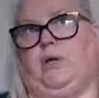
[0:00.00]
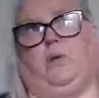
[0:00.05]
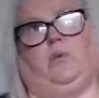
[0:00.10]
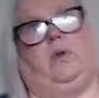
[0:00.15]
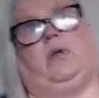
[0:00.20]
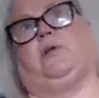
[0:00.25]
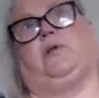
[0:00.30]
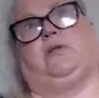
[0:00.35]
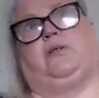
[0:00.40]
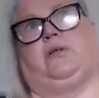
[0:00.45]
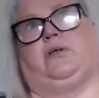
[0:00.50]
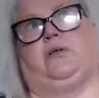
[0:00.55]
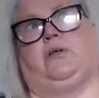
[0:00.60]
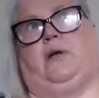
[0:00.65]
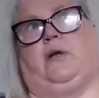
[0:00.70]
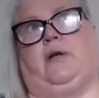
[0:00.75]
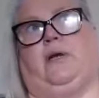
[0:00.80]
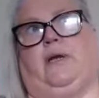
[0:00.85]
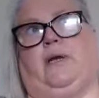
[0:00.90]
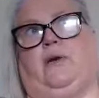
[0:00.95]
week,
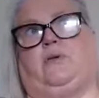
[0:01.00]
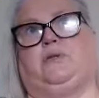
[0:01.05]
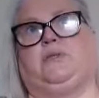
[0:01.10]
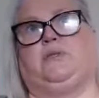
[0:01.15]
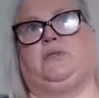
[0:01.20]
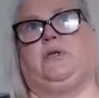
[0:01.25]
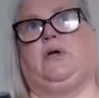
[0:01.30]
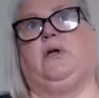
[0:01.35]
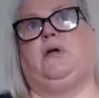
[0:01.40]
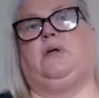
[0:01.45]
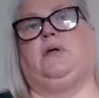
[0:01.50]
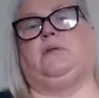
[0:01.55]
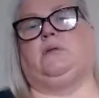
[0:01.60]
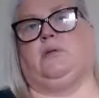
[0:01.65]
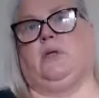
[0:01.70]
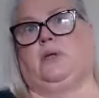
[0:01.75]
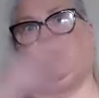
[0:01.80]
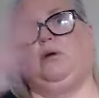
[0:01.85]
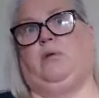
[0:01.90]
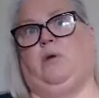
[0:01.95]
39 hours.
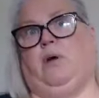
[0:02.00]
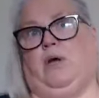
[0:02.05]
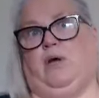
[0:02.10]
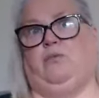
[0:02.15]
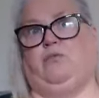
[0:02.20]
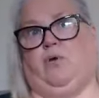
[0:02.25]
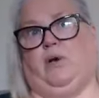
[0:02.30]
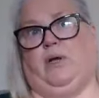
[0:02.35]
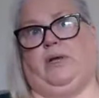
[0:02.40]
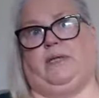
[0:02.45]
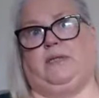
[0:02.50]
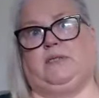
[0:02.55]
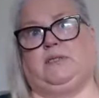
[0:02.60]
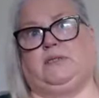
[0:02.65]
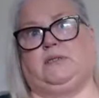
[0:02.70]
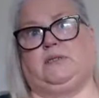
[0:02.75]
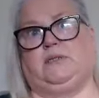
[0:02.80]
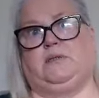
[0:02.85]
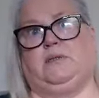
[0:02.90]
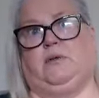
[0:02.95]
Then you have
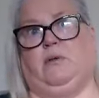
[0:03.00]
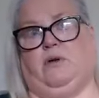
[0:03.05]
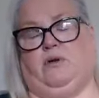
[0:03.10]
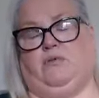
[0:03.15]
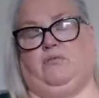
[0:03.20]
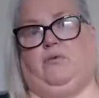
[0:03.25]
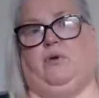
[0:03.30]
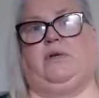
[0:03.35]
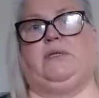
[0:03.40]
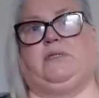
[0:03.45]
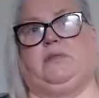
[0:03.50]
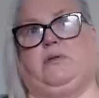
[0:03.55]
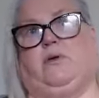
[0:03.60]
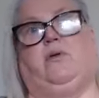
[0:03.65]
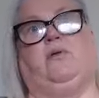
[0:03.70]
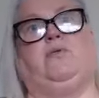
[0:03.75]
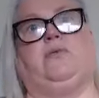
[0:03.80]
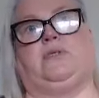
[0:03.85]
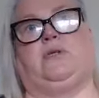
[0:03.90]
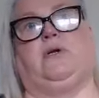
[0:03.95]
rights. You have rights to
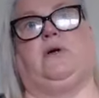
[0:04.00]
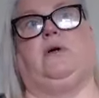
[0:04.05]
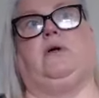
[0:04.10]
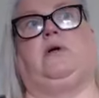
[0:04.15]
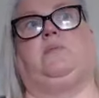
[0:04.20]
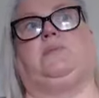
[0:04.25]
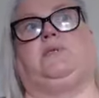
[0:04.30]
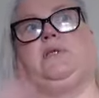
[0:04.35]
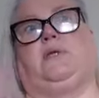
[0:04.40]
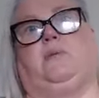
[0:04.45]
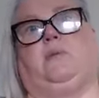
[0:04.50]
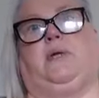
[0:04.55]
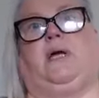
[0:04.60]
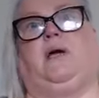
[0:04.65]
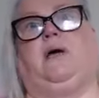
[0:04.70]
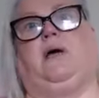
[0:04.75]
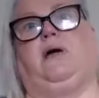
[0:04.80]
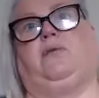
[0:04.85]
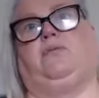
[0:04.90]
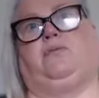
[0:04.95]
overtime, time and a
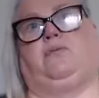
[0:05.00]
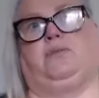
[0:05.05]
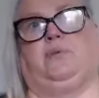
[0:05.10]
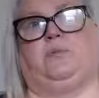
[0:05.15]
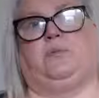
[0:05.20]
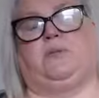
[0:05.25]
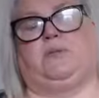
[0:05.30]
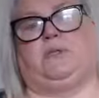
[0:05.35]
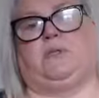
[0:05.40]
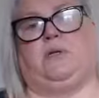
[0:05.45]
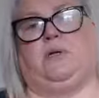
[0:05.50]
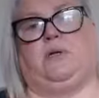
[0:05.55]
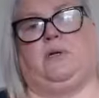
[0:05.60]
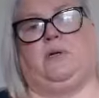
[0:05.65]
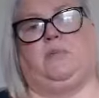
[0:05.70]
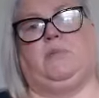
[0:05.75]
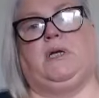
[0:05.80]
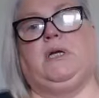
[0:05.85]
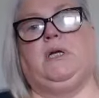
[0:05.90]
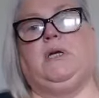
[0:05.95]
half, or double
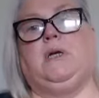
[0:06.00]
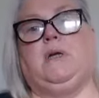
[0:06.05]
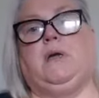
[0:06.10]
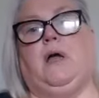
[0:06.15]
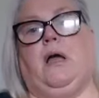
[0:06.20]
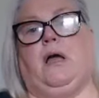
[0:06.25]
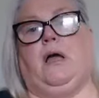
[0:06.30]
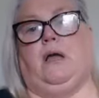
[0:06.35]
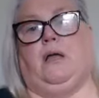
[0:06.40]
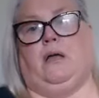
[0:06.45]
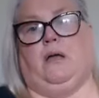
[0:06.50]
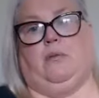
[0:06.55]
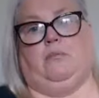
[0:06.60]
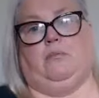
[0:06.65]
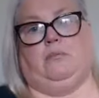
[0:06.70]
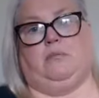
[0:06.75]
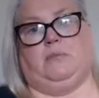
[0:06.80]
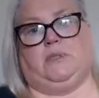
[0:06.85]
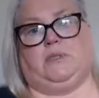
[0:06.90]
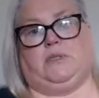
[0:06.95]
time.
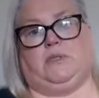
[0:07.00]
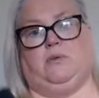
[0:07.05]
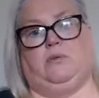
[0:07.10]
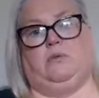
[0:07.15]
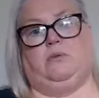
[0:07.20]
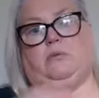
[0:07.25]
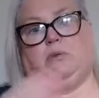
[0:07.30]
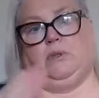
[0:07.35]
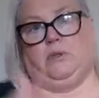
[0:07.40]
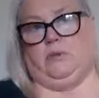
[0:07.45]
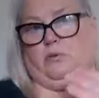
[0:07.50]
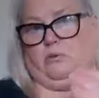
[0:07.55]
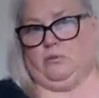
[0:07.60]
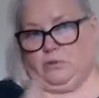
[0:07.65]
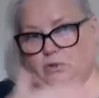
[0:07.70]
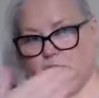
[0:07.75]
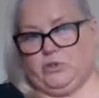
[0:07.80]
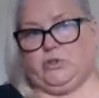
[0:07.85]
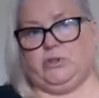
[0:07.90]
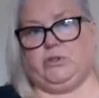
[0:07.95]
So
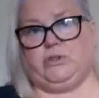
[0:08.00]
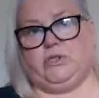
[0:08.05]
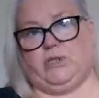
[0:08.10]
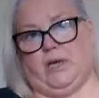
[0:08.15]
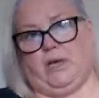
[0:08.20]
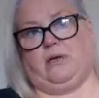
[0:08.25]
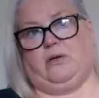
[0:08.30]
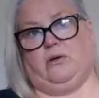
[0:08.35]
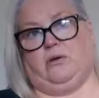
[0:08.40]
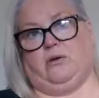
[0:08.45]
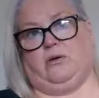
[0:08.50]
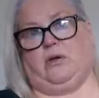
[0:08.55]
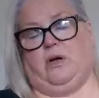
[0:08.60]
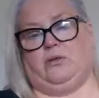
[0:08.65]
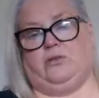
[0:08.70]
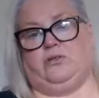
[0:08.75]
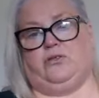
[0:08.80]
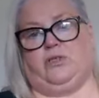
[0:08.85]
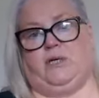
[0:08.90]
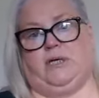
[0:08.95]
you should check your
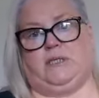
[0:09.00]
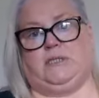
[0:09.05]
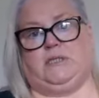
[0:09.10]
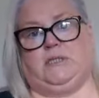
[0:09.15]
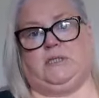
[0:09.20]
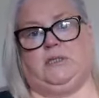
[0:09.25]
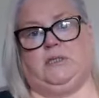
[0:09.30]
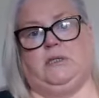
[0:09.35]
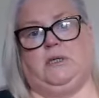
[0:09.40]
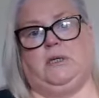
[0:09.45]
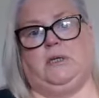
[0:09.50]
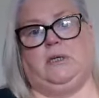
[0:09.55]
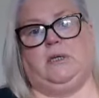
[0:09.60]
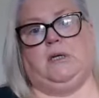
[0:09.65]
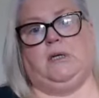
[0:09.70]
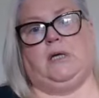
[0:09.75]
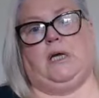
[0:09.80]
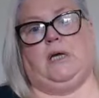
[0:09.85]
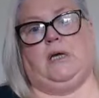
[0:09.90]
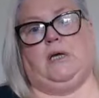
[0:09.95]
contract.
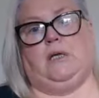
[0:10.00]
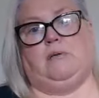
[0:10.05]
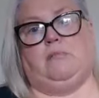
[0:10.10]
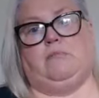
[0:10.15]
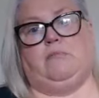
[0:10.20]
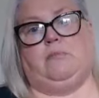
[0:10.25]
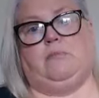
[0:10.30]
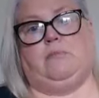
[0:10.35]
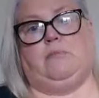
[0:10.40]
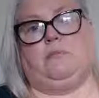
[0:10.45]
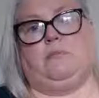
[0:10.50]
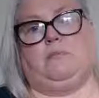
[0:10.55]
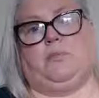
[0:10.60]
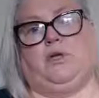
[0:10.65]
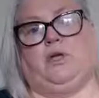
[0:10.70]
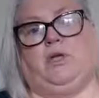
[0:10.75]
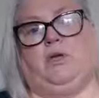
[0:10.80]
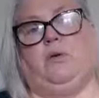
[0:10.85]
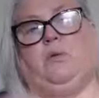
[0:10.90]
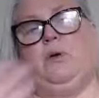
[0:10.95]

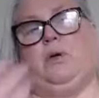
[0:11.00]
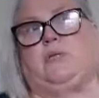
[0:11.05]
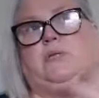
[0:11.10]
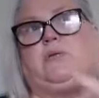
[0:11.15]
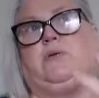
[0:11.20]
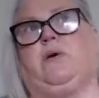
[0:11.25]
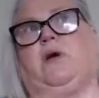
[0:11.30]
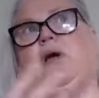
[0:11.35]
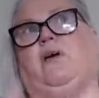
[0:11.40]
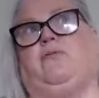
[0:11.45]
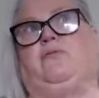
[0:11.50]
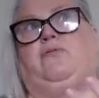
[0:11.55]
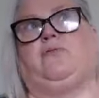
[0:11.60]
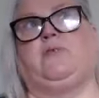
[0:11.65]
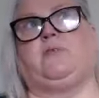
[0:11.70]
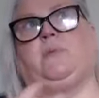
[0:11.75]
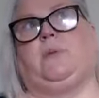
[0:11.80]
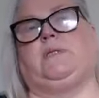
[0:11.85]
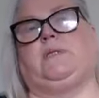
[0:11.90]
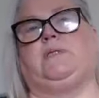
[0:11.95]
But you also have
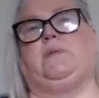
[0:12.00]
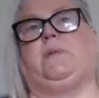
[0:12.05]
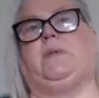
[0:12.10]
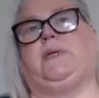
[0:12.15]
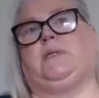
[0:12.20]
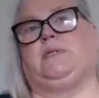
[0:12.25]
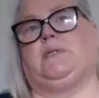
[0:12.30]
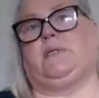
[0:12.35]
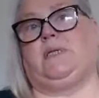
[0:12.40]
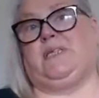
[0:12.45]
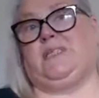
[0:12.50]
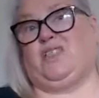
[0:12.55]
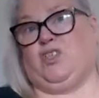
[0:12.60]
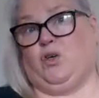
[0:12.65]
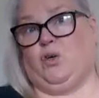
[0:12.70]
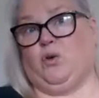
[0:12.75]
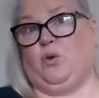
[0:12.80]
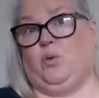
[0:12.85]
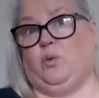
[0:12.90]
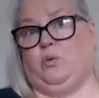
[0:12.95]
responsibilities
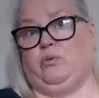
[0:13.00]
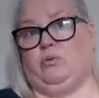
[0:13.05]
too